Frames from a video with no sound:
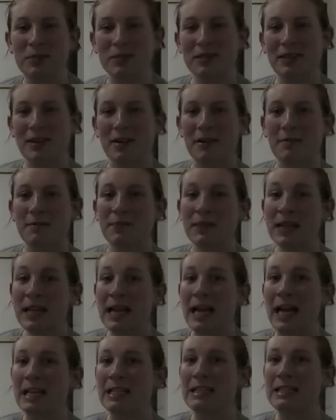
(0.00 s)
So
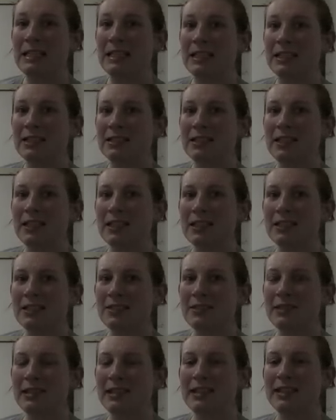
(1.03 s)
until
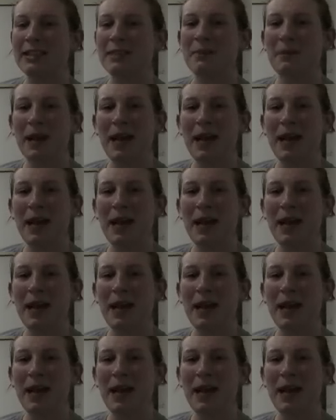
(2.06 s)
next week,